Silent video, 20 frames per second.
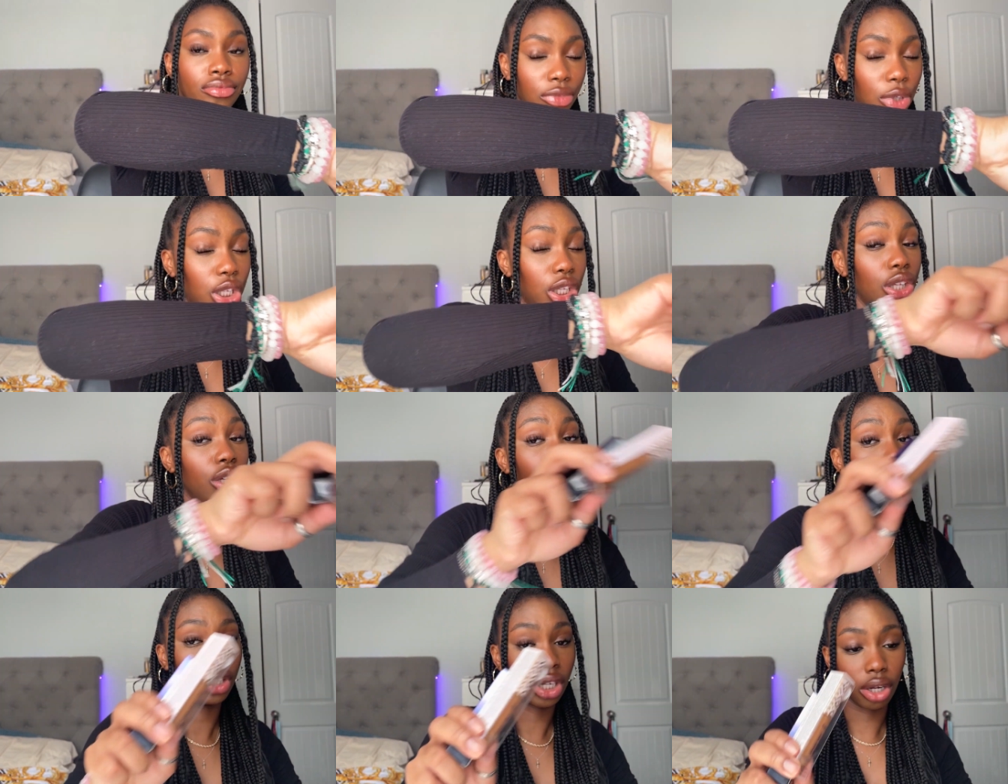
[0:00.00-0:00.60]

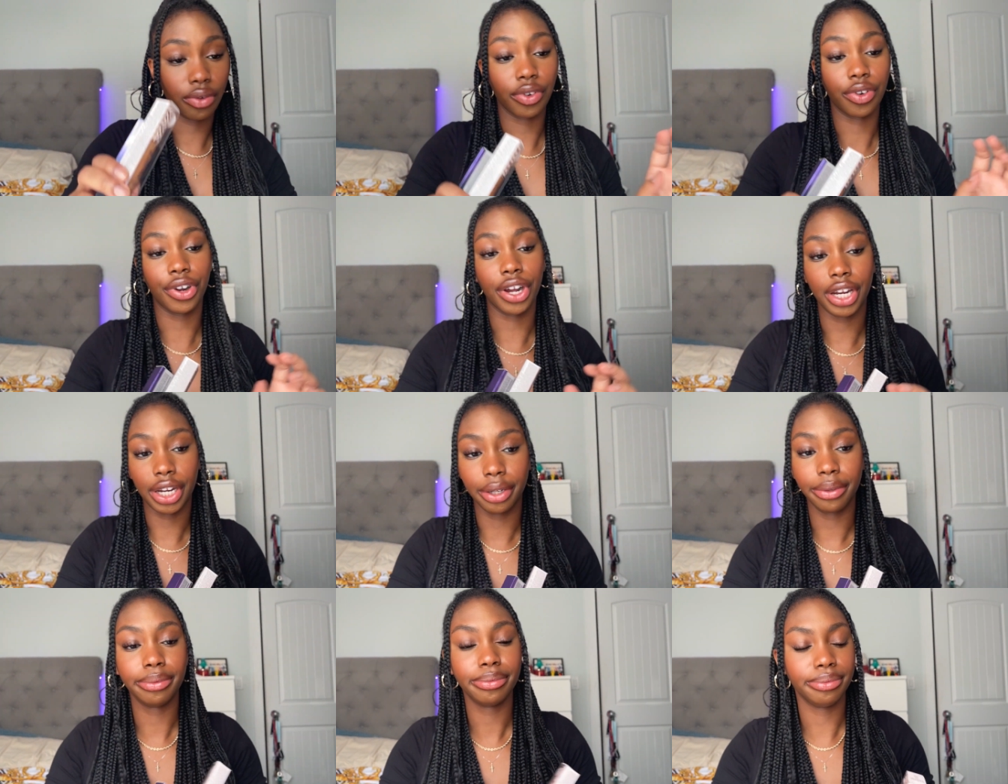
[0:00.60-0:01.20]
You will not regret
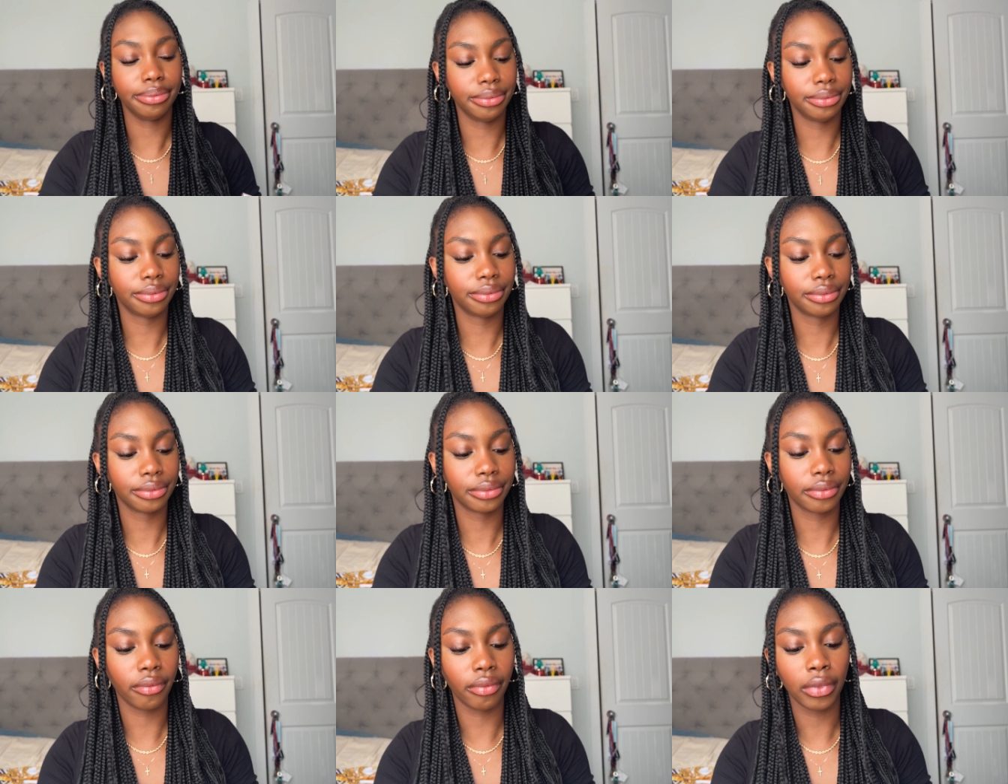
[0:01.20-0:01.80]
it
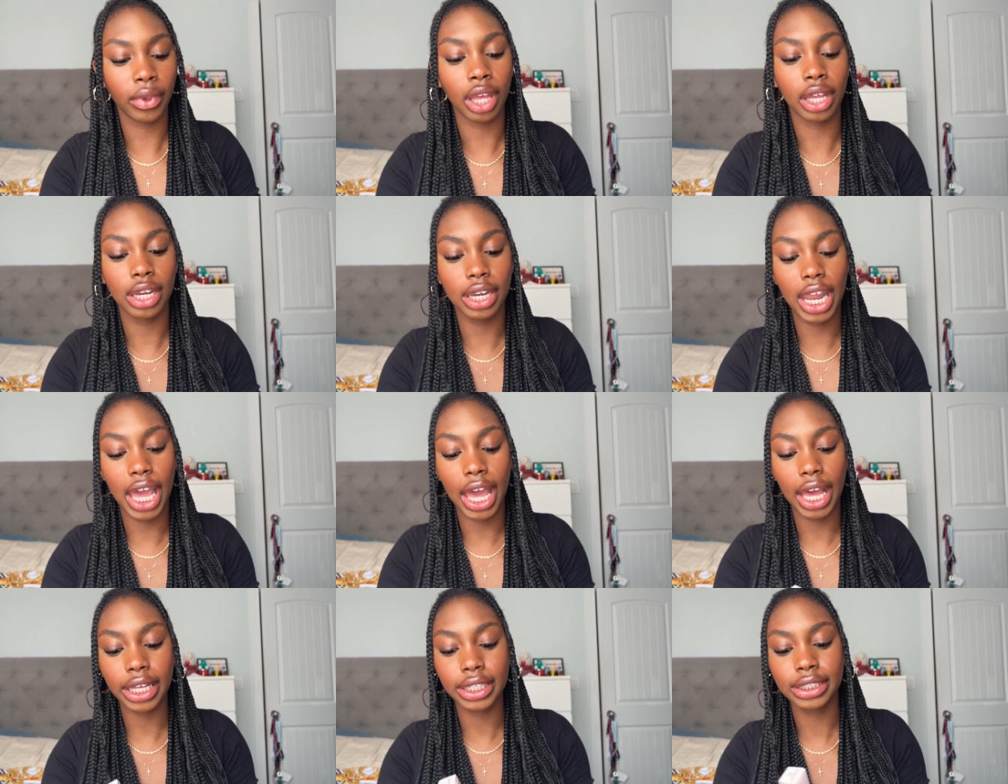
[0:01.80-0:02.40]

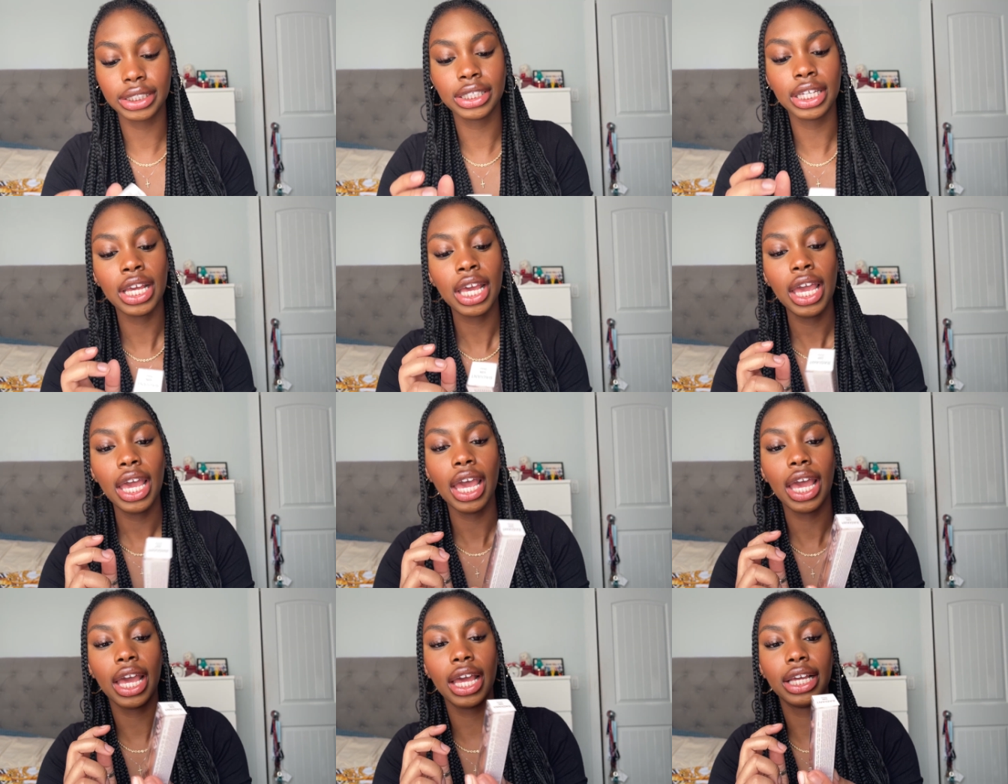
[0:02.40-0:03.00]
next
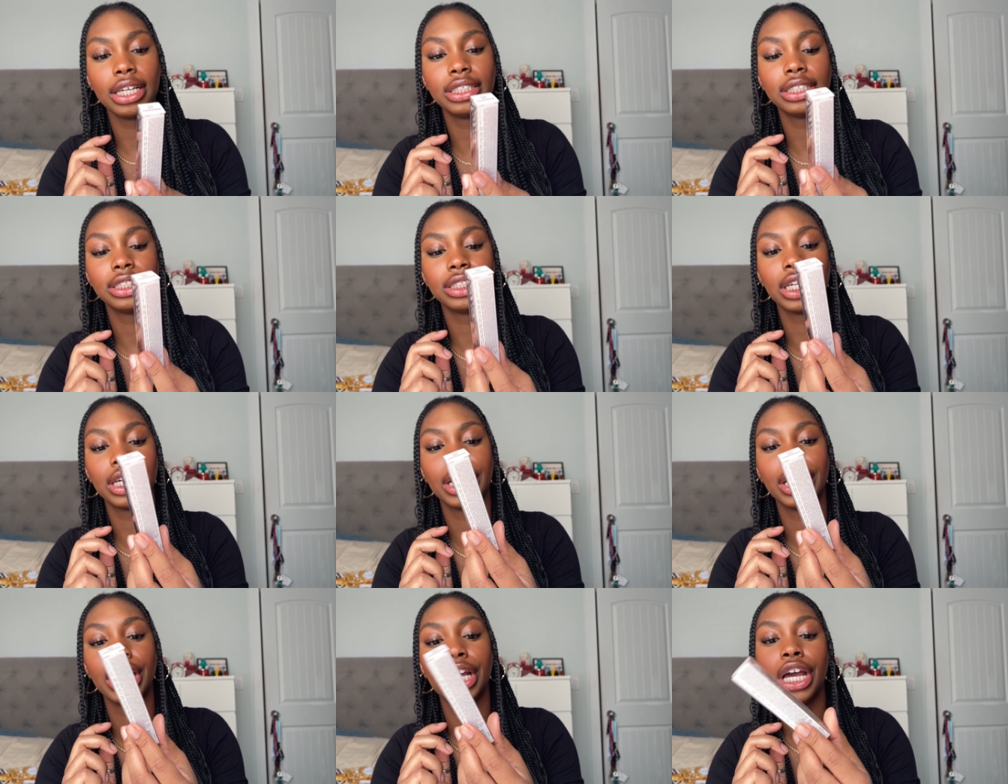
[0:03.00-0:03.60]
is
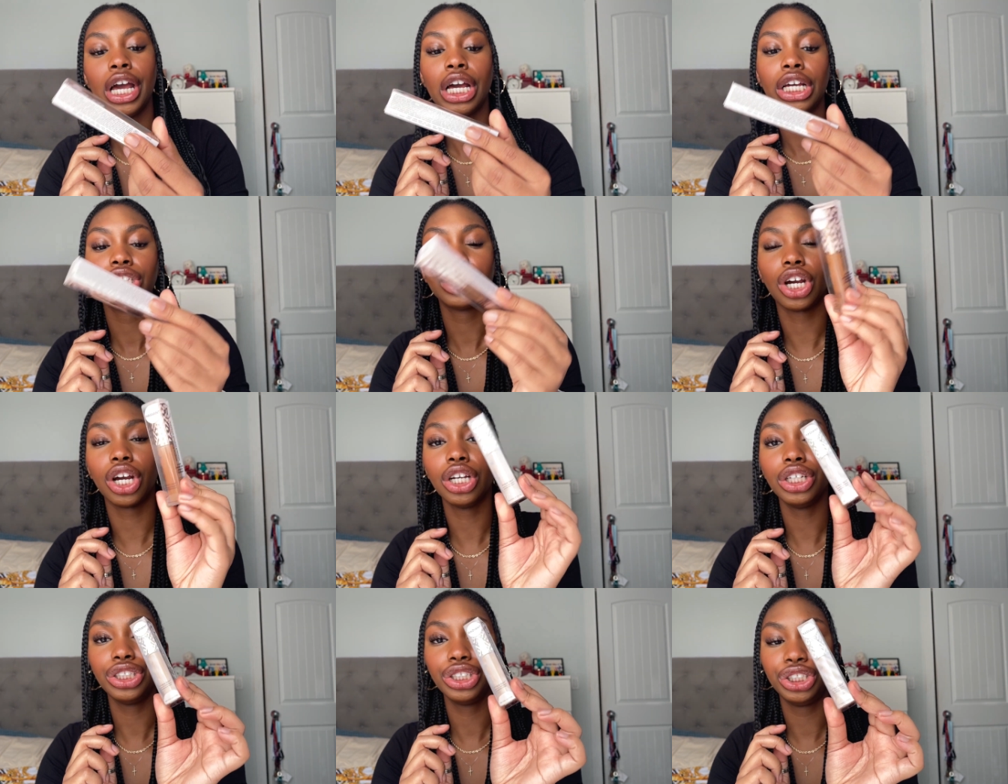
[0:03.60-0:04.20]
the
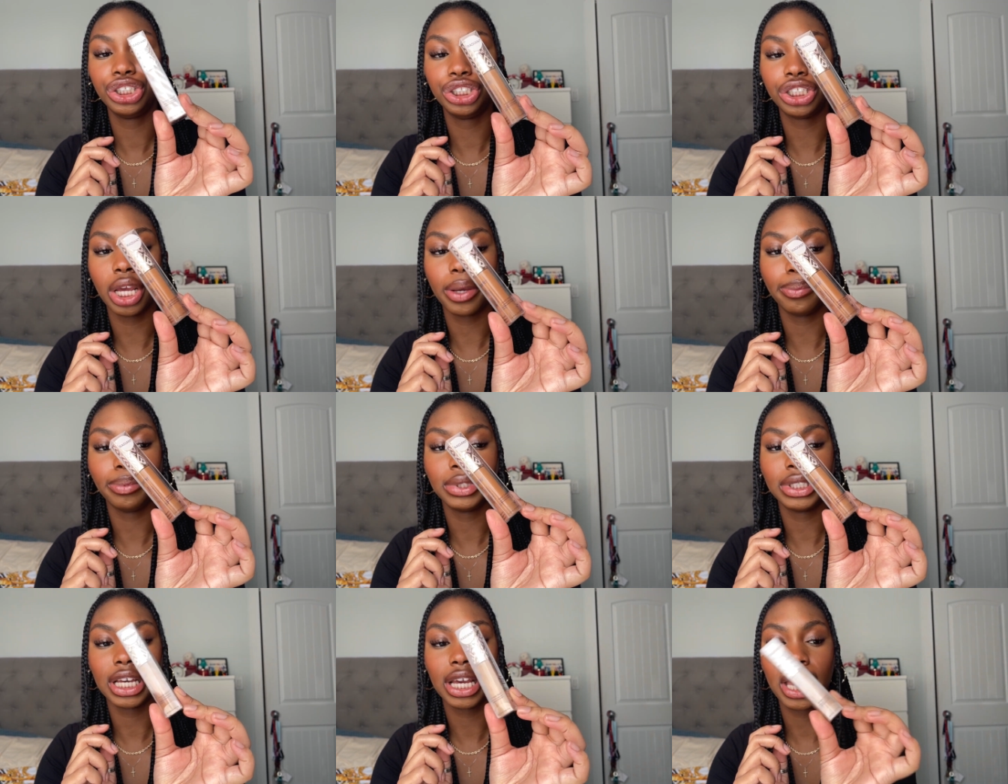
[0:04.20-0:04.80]
Tarte Shape
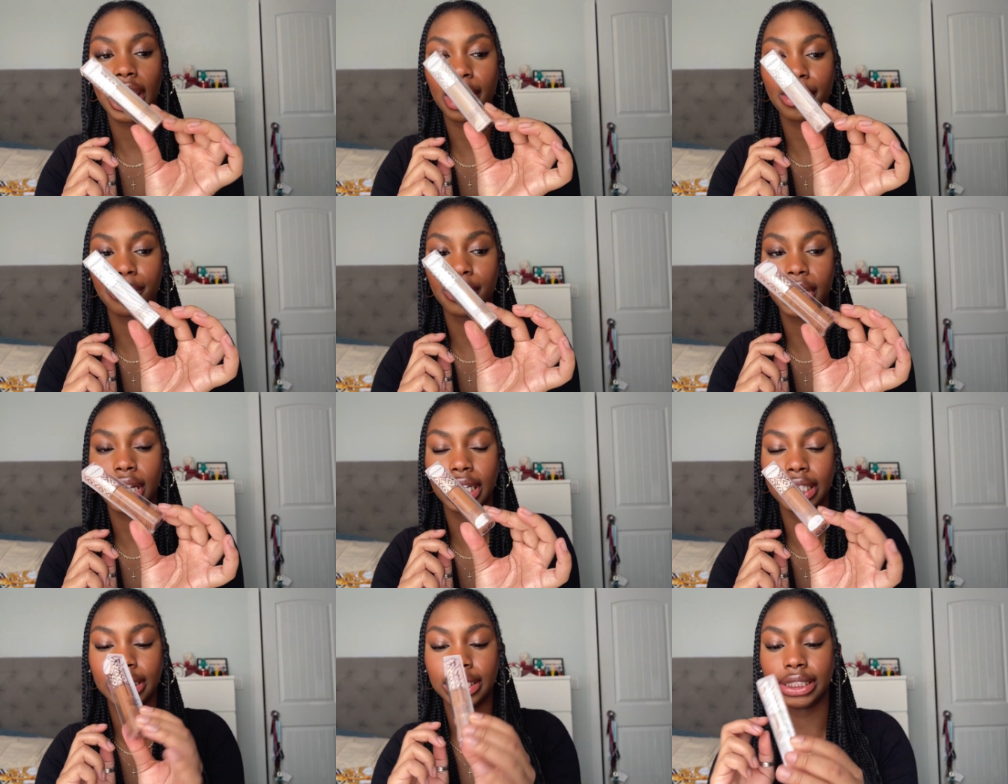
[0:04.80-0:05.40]
Tape
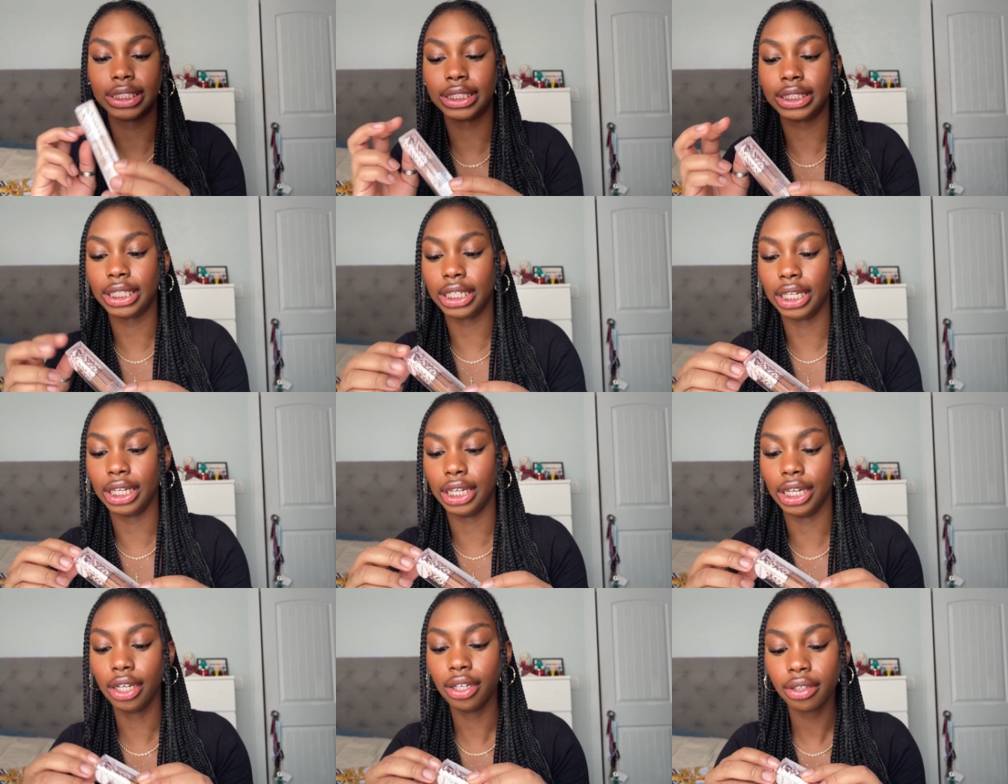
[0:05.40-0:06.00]

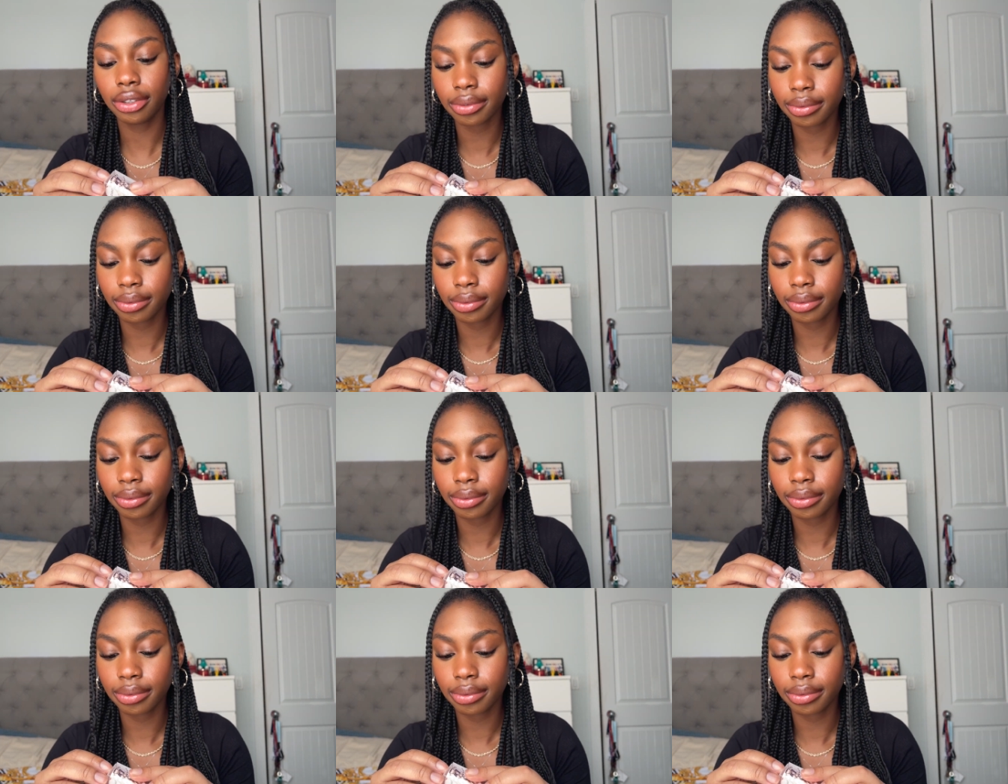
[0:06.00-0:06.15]
concealer